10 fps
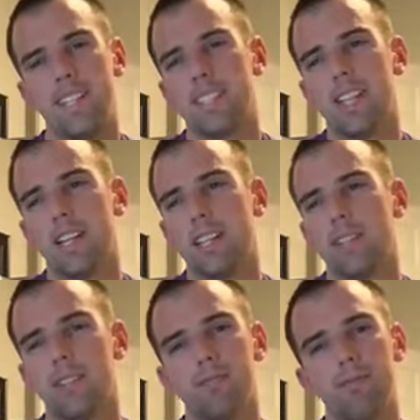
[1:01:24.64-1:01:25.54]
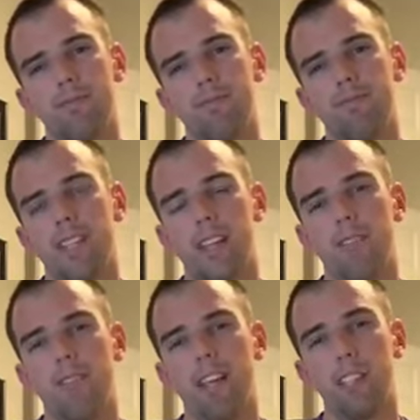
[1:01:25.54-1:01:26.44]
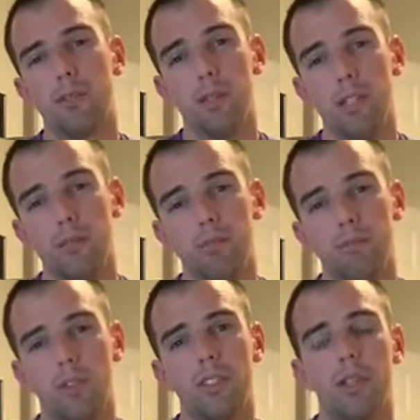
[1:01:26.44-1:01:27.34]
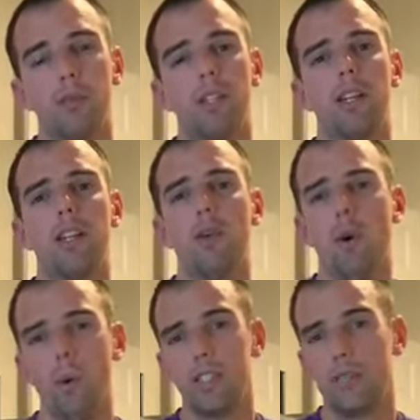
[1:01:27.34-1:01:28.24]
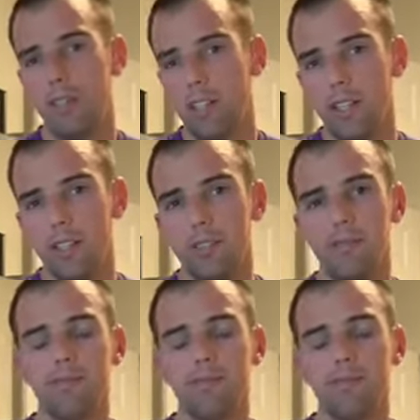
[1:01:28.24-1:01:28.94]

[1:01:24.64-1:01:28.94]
It's like a phantom limb or something. Like you always feel it.